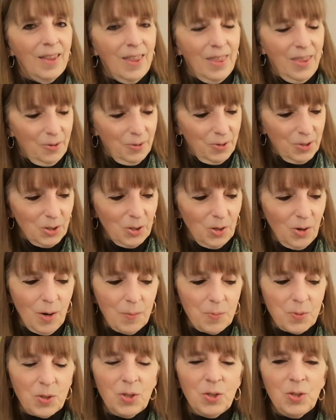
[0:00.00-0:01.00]
there is an
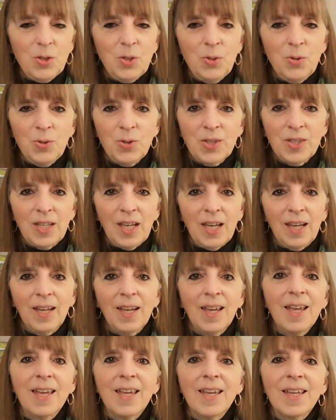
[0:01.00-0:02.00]
option to
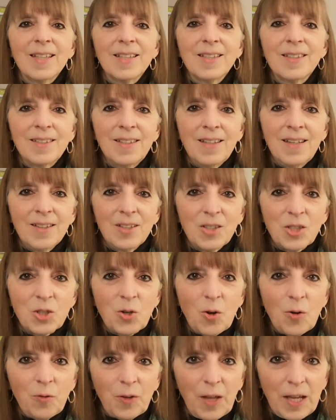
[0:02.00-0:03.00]
sing See the
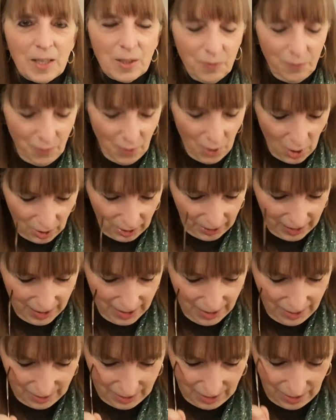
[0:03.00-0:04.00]
Snowflakes
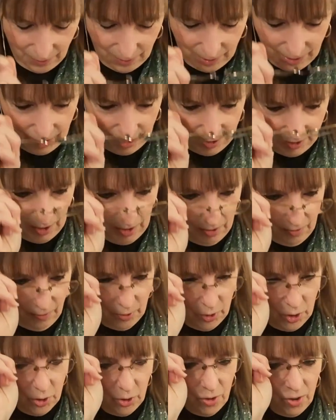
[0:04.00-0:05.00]
Falling. Let's see what it is here
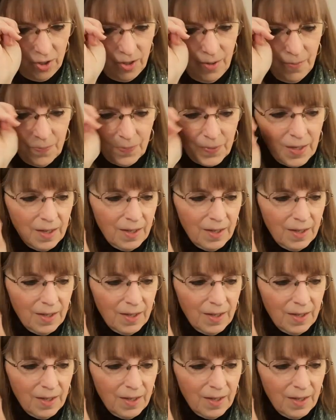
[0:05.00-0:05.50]
for sure.